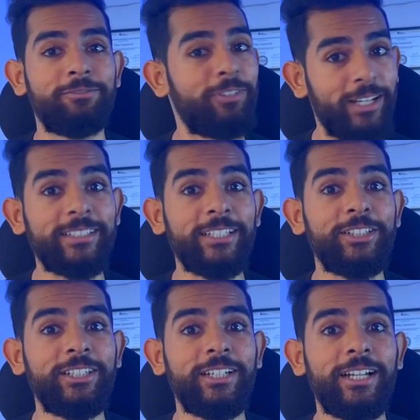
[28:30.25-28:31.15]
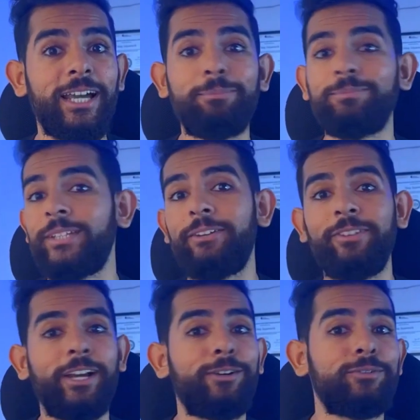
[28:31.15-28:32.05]
fitness engineered app, that we
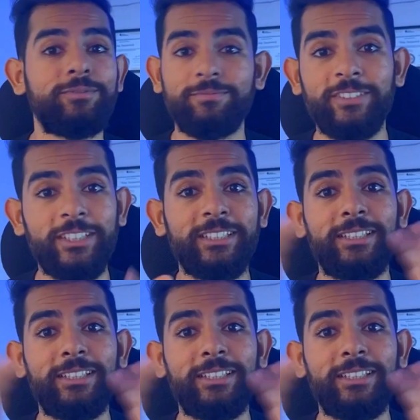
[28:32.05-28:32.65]
have, which is